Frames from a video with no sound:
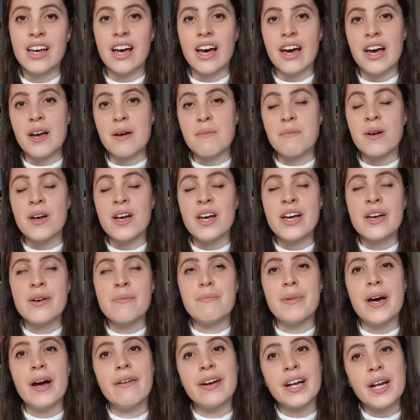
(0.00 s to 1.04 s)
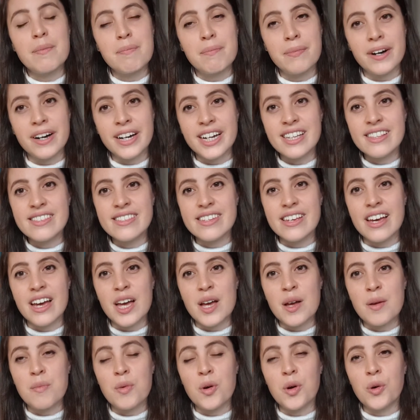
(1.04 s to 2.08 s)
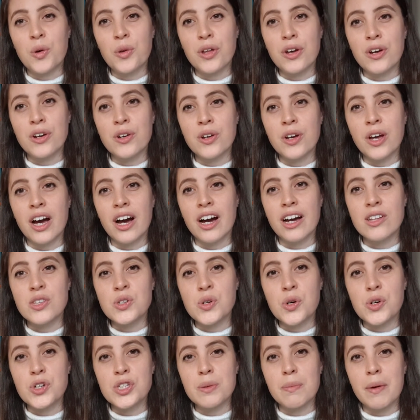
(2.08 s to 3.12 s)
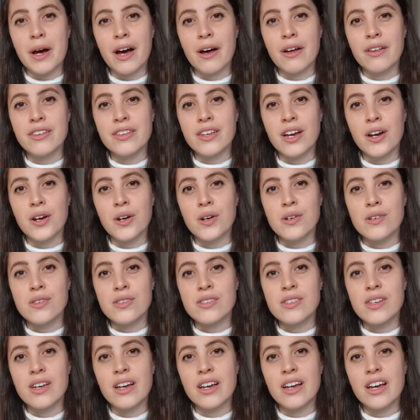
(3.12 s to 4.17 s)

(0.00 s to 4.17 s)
Um, bearing in mind, um, although I talked about those,